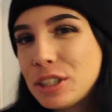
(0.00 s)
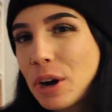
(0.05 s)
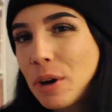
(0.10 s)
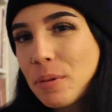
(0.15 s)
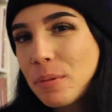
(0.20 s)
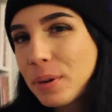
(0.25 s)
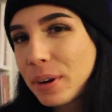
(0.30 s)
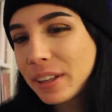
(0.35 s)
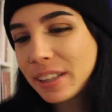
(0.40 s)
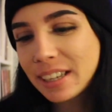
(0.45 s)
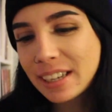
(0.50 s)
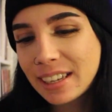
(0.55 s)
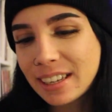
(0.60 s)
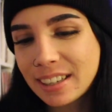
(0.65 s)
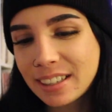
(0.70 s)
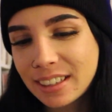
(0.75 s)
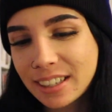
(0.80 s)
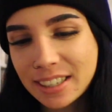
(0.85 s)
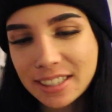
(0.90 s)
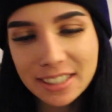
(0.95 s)
Don't
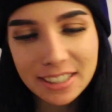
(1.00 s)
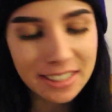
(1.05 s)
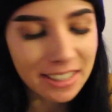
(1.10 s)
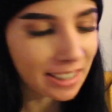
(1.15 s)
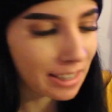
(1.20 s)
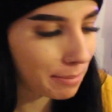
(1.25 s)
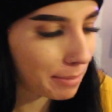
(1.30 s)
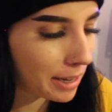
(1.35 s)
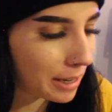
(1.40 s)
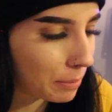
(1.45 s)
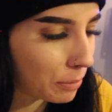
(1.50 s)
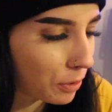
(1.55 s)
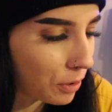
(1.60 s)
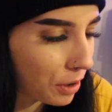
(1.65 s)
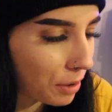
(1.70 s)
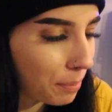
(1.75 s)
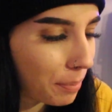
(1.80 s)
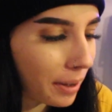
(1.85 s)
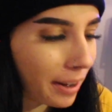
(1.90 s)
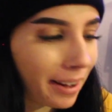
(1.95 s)
really listen to them
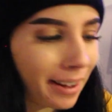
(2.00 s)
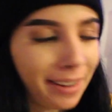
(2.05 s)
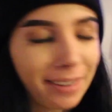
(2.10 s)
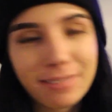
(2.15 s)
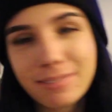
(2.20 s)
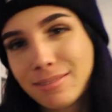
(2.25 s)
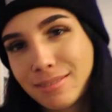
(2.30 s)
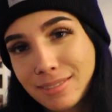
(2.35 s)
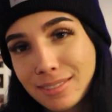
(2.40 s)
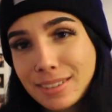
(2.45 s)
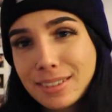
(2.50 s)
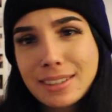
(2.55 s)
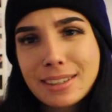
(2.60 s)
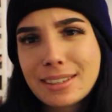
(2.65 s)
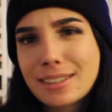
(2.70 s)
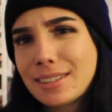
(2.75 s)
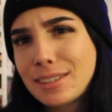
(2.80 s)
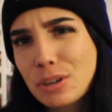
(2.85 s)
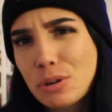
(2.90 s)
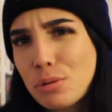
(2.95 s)
anymore, but
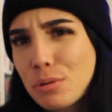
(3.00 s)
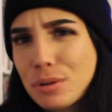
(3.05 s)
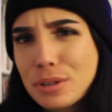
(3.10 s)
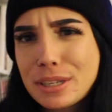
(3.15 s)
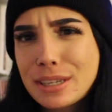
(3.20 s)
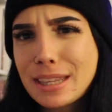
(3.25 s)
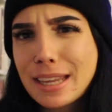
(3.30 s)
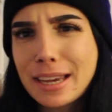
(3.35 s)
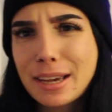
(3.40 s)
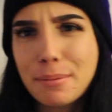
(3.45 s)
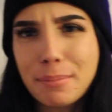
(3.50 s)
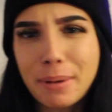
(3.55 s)
it's cool to think